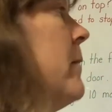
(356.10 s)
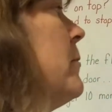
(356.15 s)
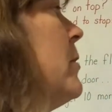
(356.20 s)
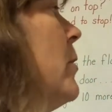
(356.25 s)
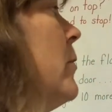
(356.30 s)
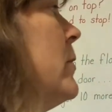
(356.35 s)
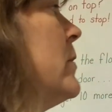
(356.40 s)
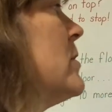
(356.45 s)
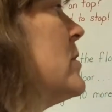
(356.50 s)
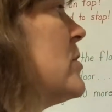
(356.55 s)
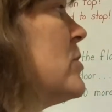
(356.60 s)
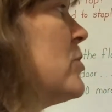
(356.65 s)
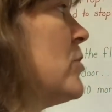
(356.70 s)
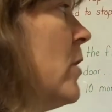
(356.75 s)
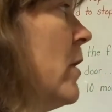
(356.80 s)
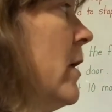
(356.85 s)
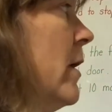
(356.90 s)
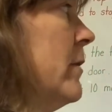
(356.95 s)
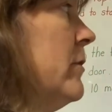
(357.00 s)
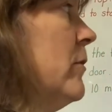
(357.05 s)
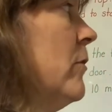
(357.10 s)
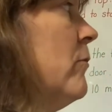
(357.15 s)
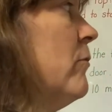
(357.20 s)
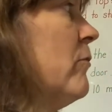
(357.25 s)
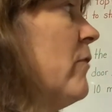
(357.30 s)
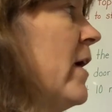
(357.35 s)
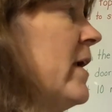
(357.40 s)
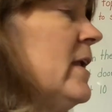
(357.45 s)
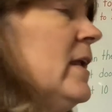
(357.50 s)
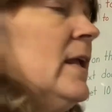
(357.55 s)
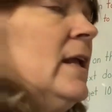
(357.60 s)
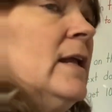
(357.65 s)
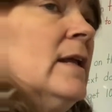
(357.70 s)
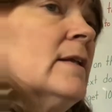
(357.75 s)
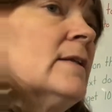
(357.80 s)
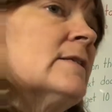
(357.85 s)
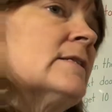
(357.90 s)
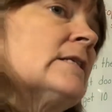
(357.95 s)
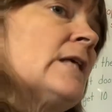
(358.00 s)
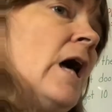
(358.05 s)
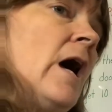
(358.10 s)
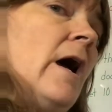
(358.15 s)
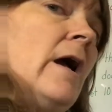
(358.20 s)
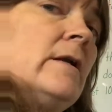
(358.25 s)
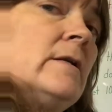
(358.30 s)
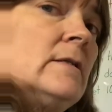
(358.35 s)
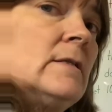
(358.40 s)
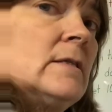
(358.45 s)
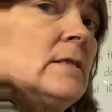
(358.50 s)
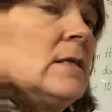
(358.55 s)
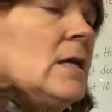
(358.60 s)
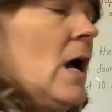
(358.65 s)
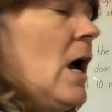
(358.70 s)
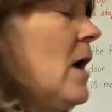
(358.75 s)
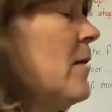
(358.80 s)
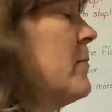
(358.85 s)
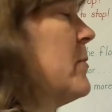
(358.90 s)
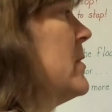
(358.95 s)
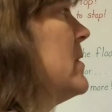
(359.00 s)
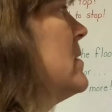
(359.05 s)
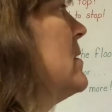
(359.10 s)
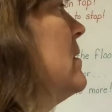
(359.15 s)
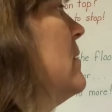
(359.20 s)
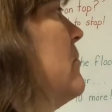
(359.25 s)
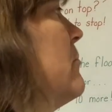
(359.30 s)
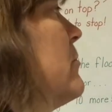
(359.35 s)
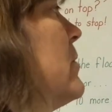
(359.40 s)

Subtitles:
I'm going to start on the right-hand side. It's the opposite of